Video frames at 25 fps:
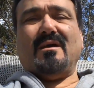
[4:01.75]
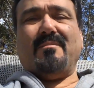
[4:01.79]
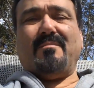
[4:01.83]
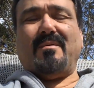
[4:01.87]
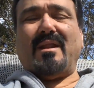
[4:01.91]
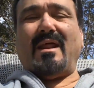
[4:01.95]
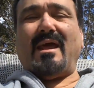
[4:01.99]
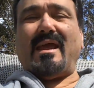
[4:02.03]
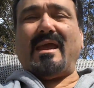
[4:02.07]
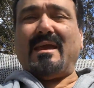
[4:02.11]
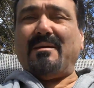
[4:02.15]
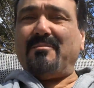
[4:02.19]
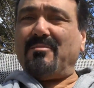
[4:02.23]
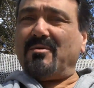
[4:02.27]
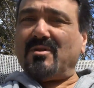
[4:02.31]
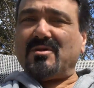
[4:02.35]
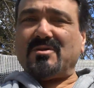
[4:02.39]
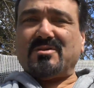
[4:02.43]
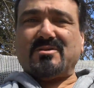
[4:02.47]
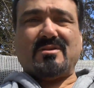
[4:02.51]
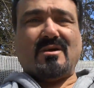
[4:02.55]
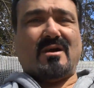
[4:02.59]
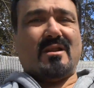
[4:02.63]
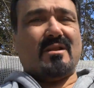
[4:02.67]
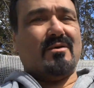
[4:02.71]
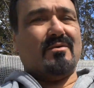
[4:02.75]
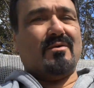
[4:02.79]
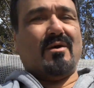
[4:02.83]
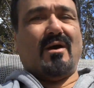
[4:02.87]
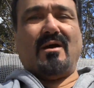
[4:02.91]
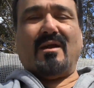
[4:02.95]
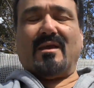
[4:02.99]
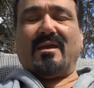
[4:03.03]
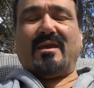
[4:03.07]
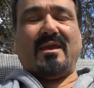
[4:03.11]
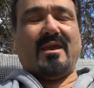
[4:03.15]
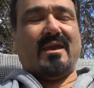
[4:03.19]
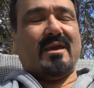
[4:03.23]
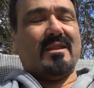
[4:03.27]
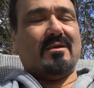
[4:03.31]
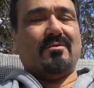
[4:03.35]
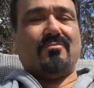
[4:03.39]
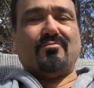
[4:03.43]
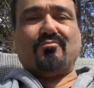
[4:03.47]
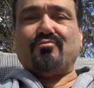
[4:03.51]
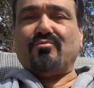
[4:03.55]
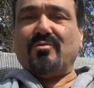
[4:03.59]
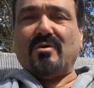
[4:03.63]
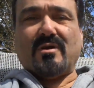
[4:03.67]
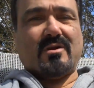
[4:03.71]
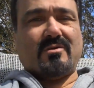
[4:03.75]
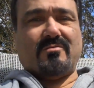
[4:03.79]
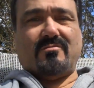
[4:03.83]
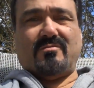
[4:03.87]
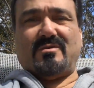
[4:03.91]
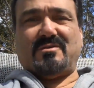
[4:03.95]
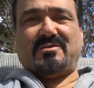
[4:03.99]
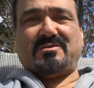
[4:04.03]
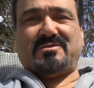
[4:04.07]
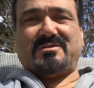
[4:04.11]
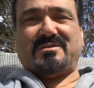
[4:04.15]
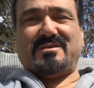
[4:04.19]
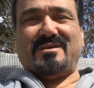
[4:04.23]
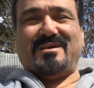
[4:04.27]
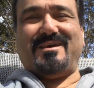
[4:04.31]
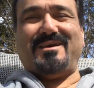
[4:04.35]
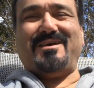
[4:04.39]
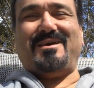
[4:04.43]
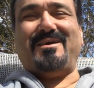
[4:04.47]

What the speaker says: But I am going to start, again, a rigorous,